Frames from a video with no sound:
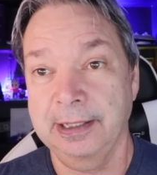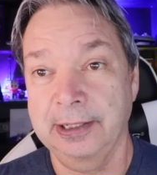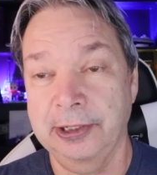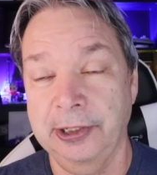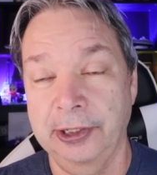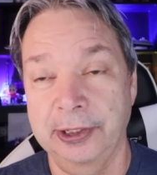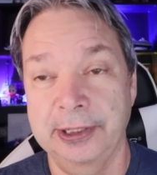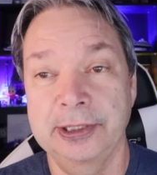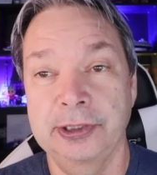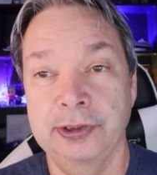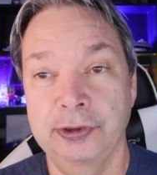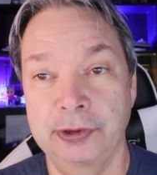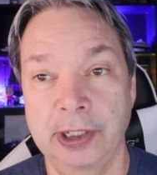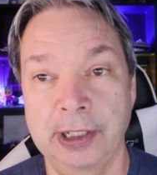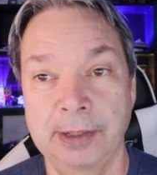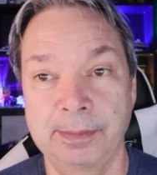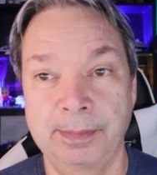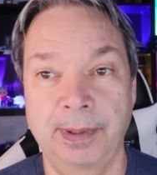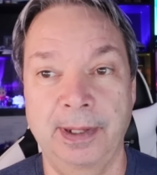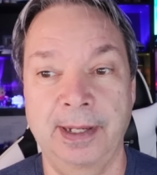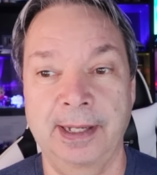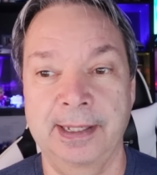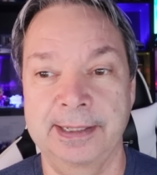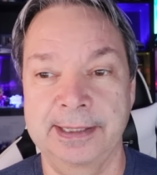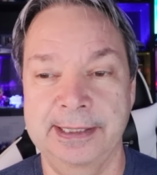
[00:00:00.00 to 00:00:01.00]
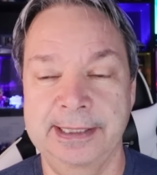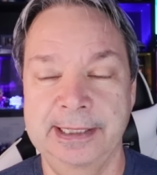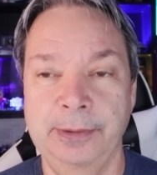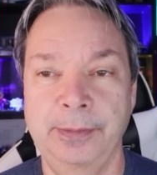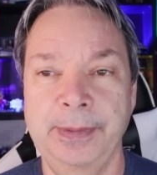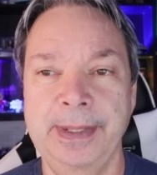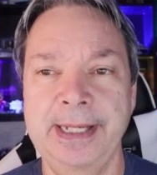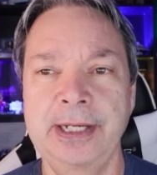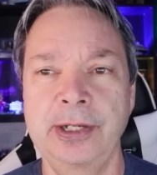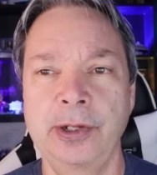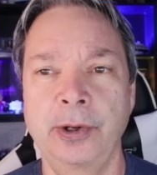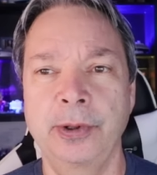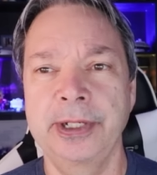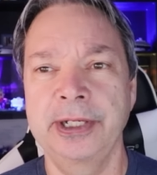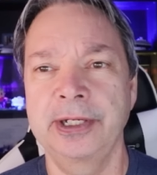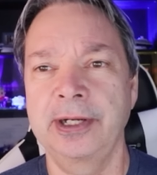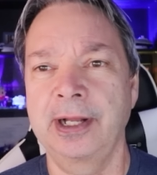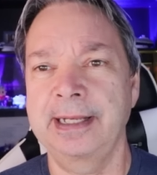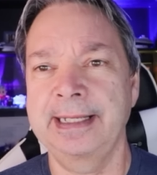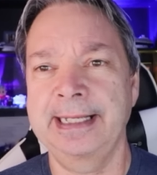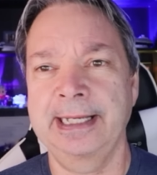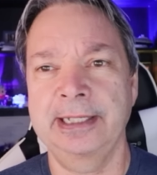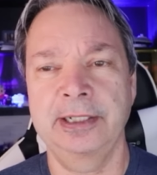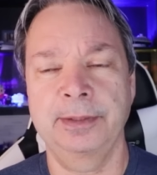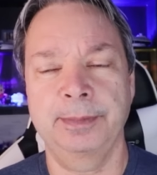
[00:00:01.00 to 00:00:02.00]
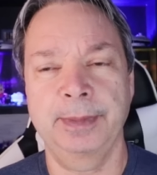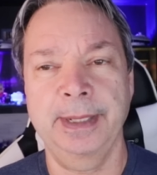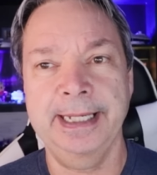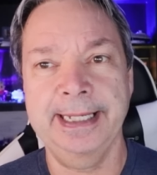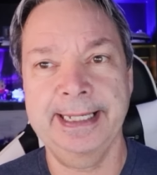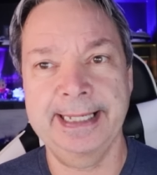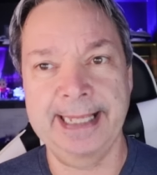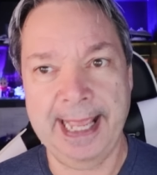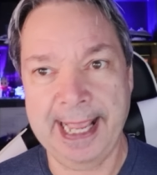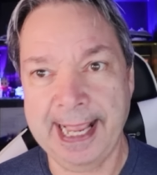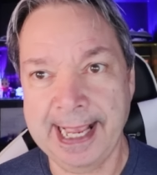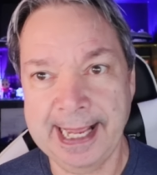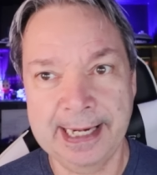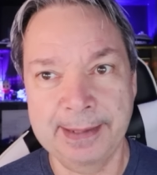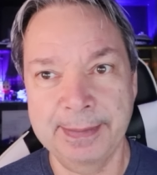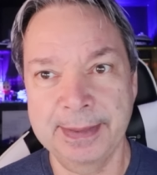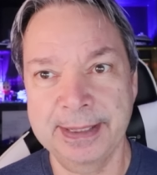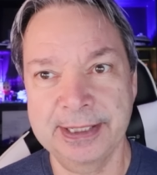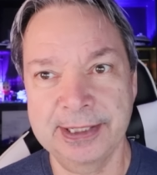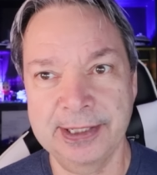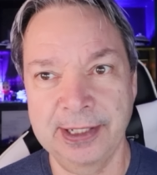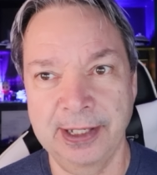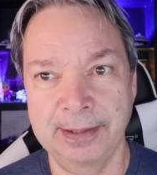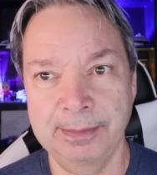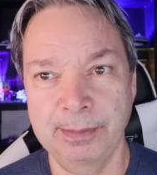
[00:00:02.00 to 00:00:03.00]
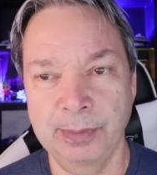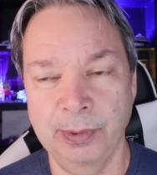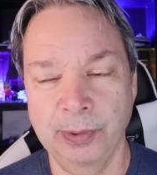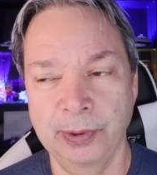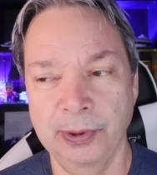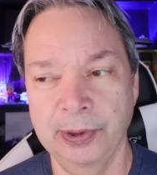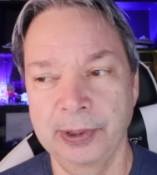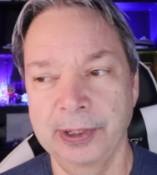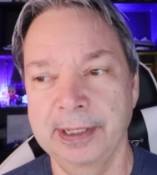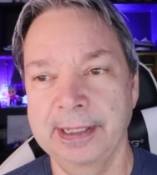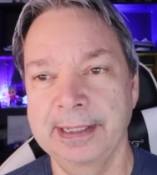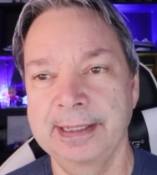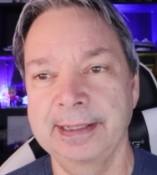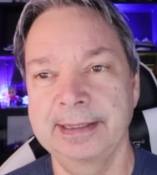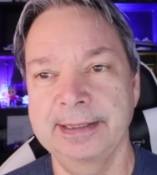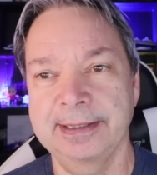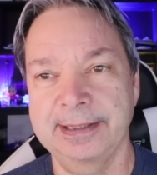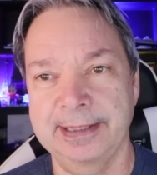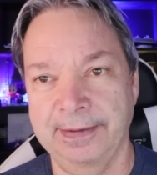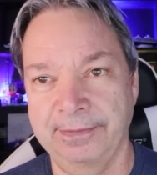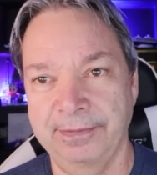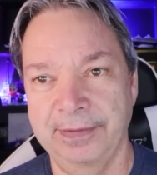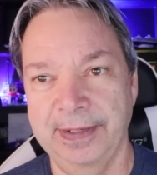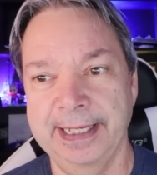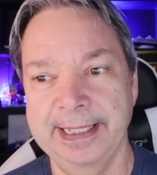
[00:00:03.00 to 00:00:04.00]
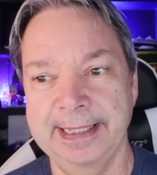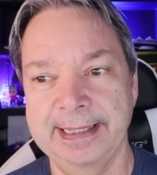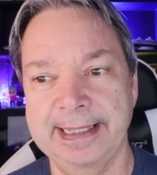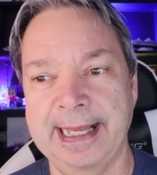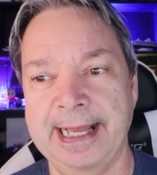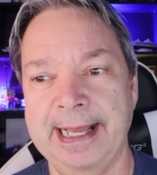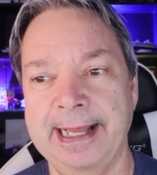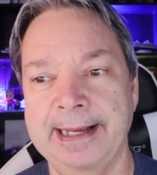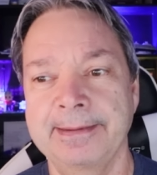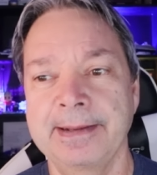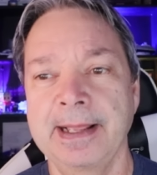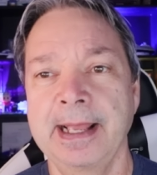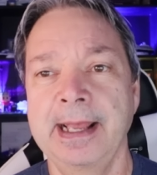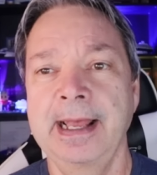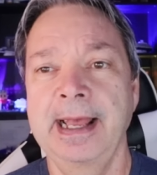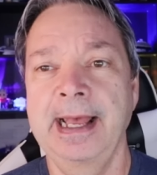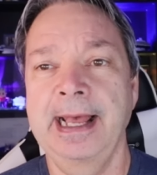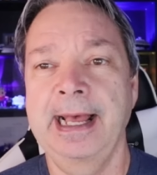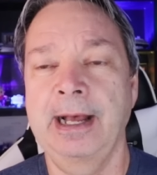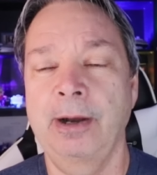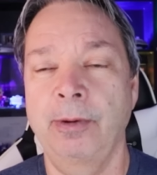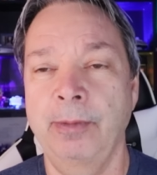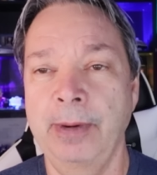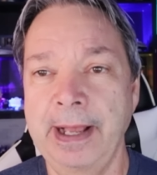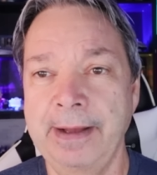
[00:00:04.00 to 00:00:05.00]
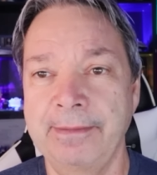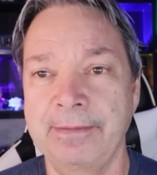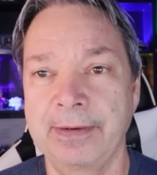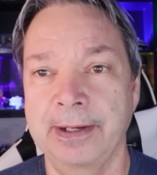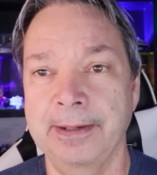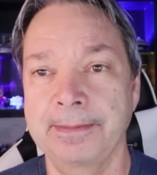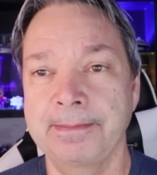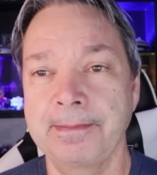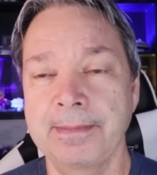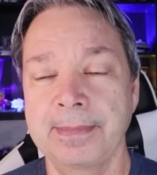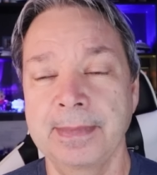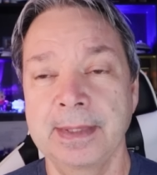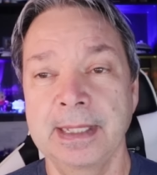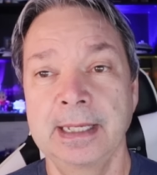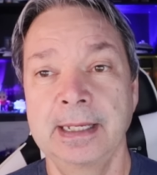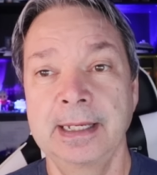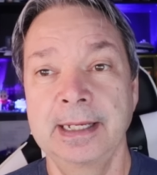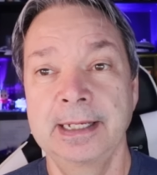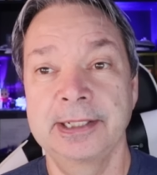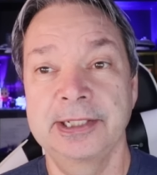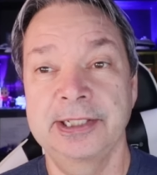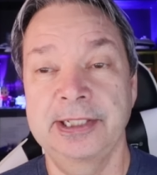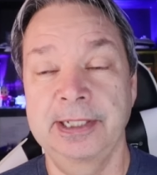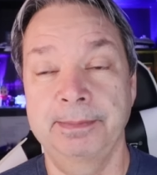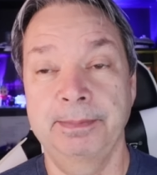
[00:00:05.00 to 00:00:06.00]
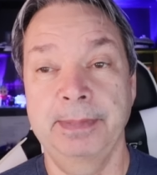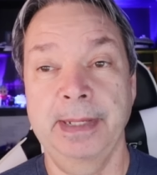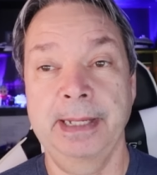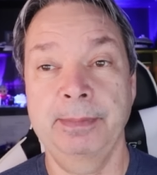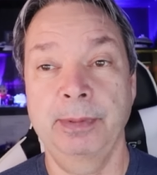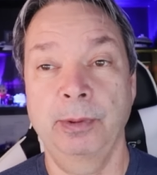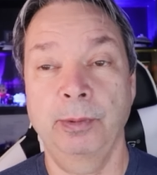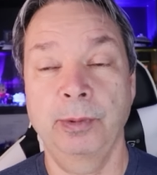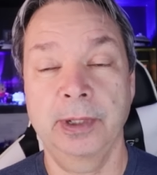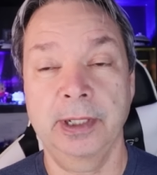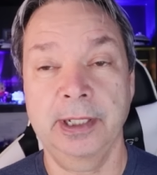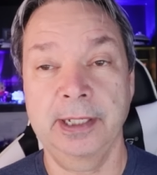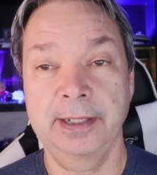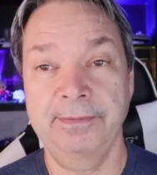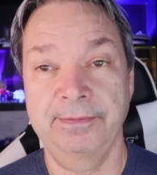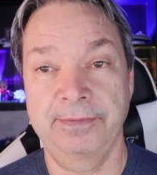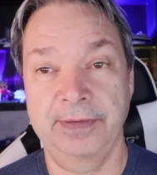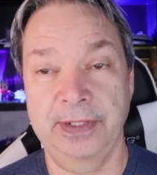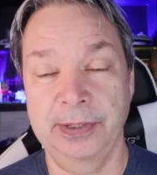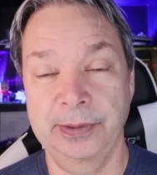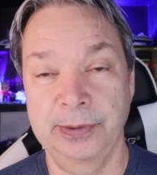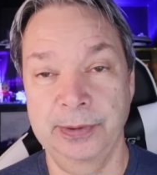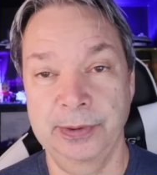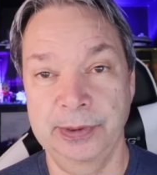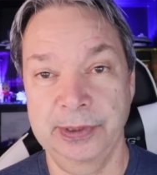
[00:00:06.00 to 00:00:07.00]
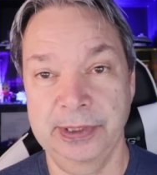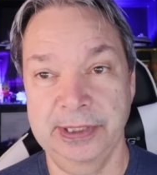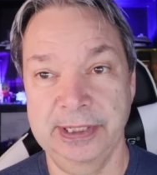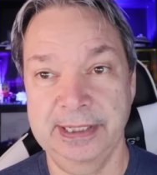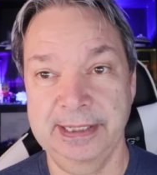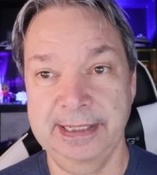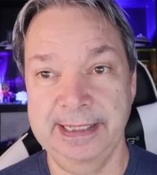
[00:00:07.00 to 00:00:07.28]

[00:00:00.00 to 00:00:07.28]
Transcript: current drug policy. We know you're not allowed to bring cannabis on board and stuff like that. However, some people were confused